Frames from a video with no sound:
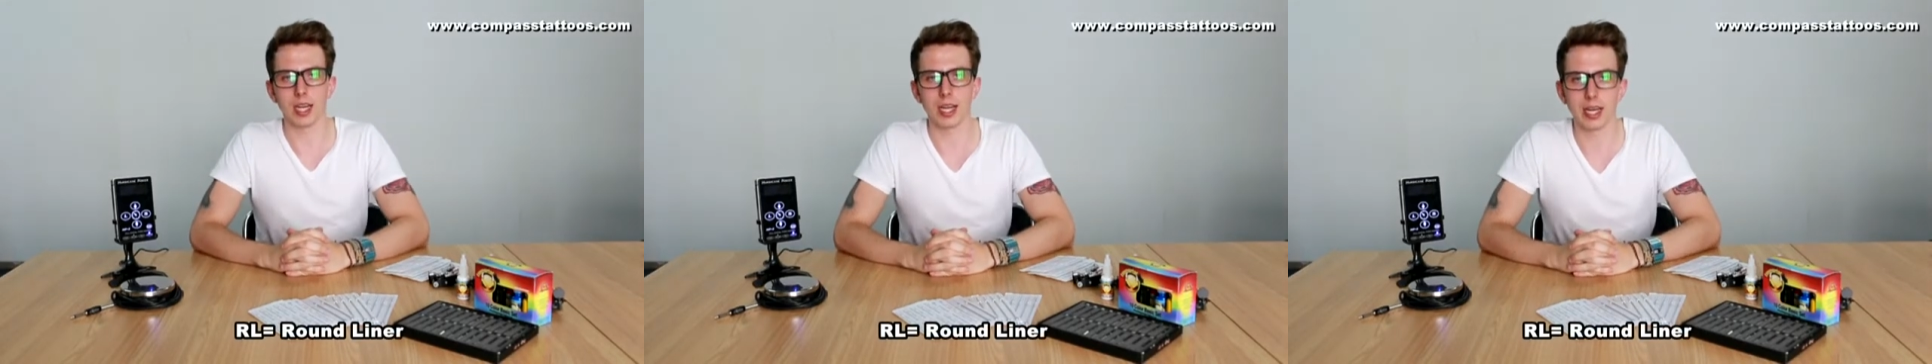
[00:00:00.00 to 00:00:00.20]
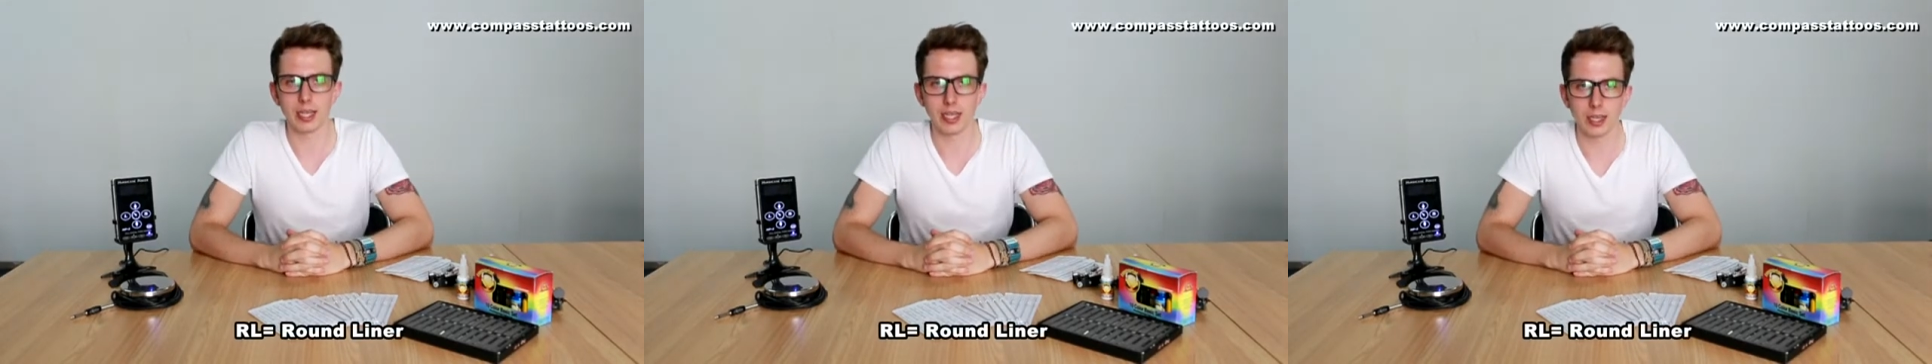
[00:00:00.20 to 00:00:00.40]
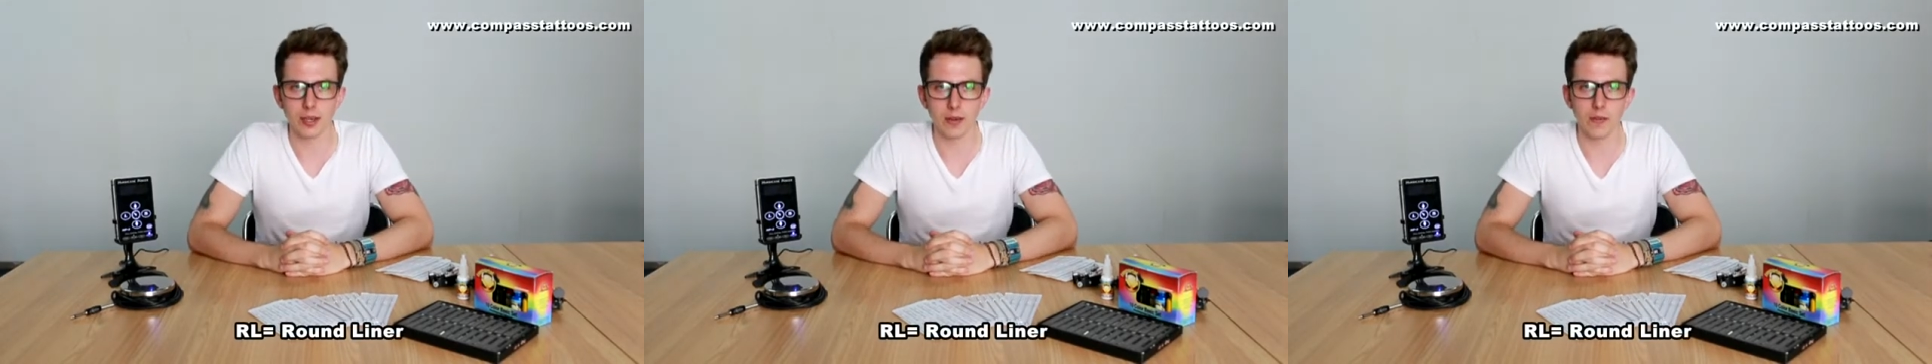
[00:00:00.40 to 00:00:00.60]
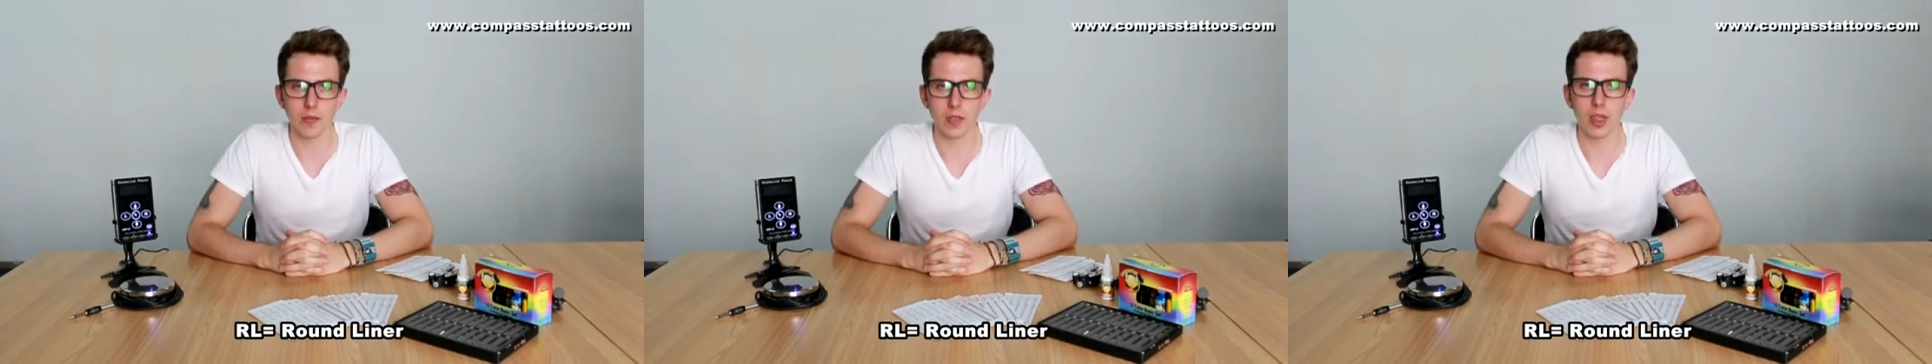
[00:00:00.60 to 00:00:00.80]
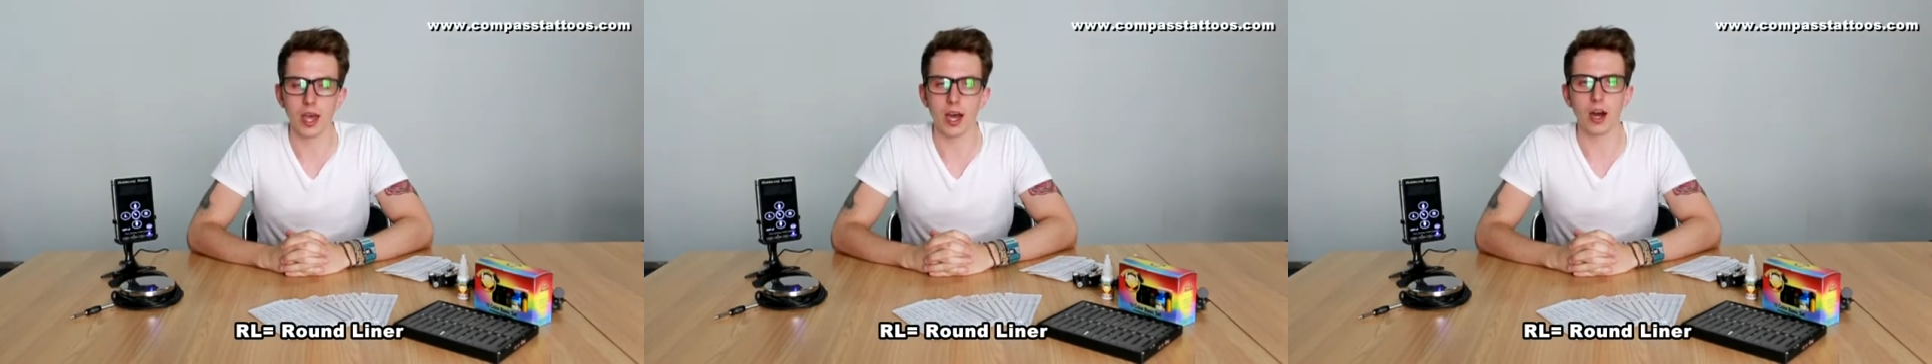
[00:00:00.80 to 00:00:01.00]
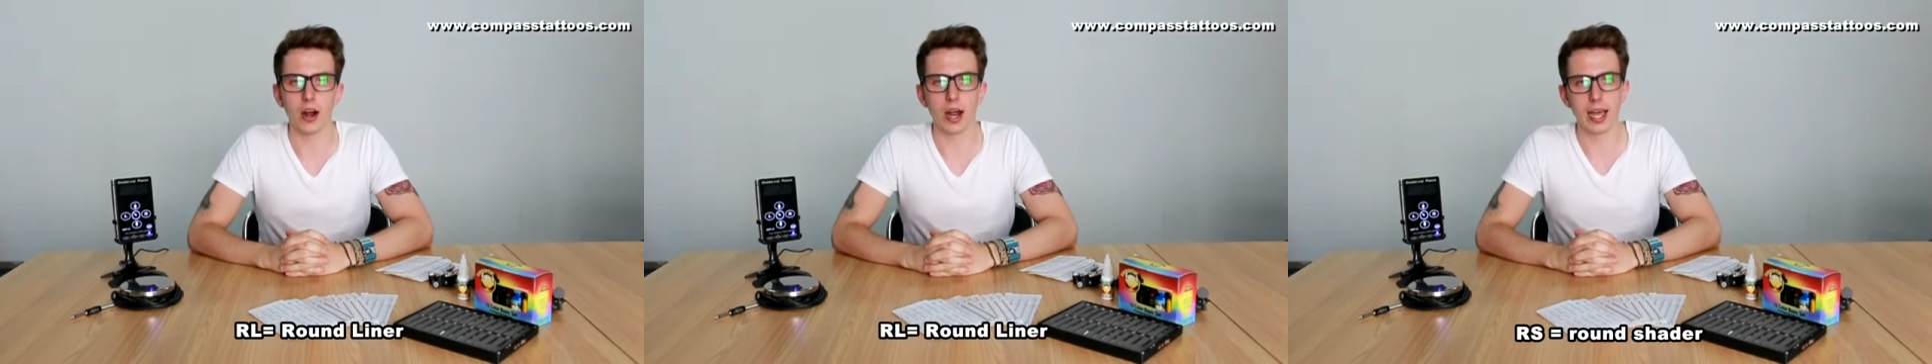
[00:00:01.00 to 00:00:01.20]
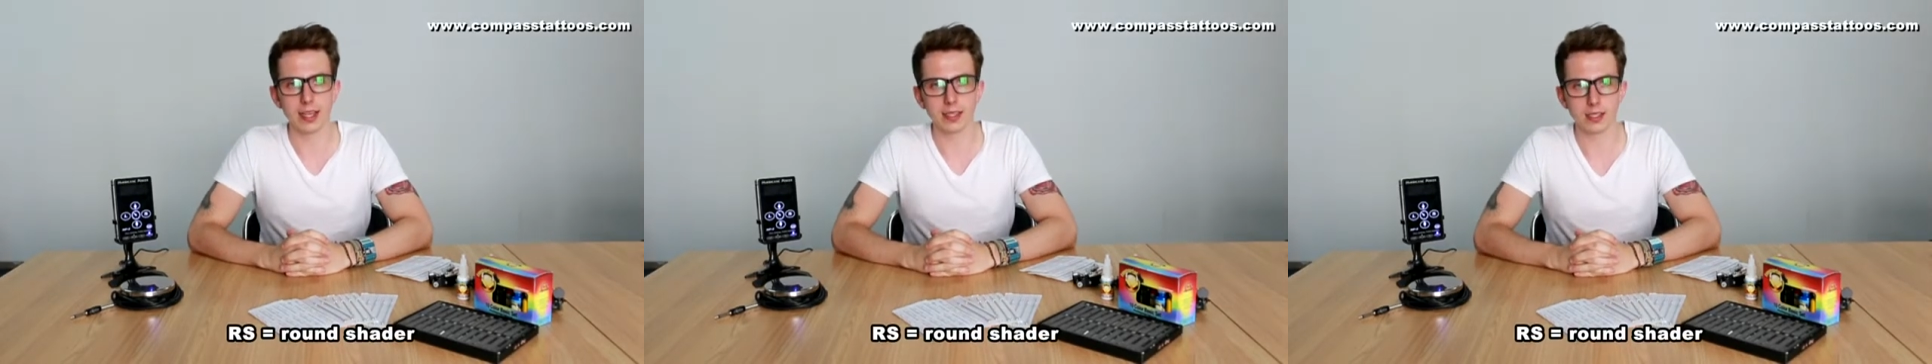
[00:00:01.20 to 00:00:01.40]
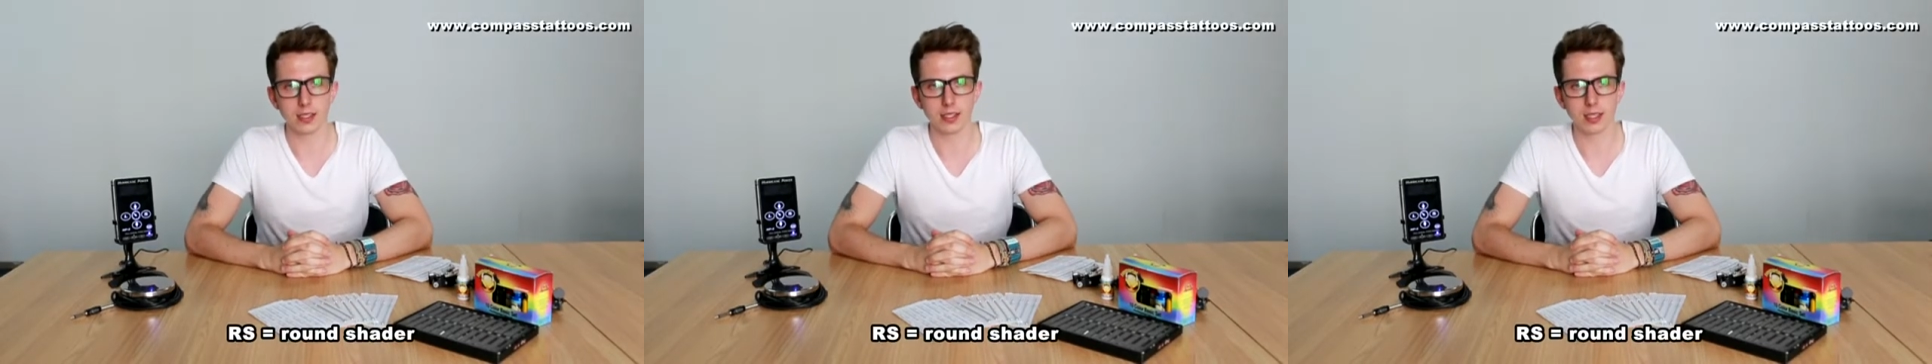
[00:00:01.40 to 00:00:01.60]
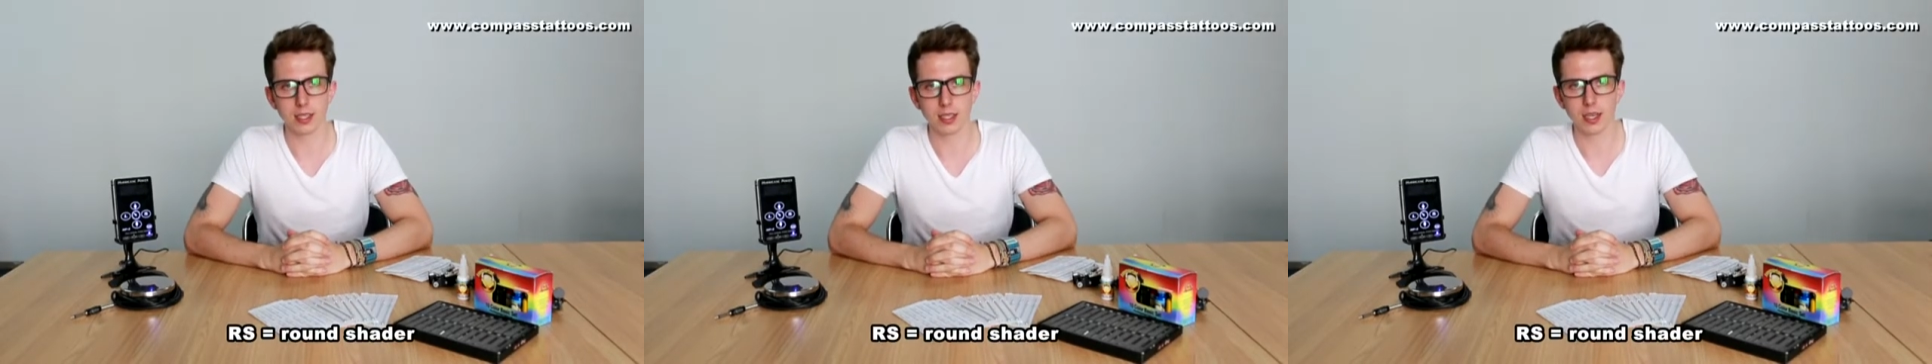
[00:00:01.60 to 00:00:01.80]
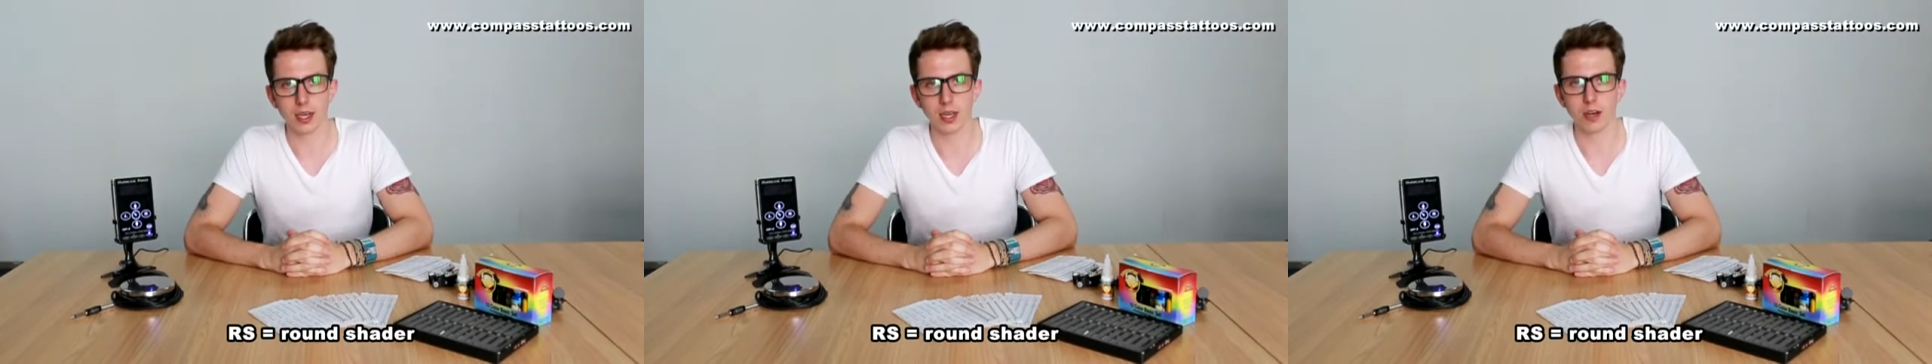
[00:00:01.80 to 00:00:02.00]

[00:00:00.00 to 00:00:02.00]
liner, RS,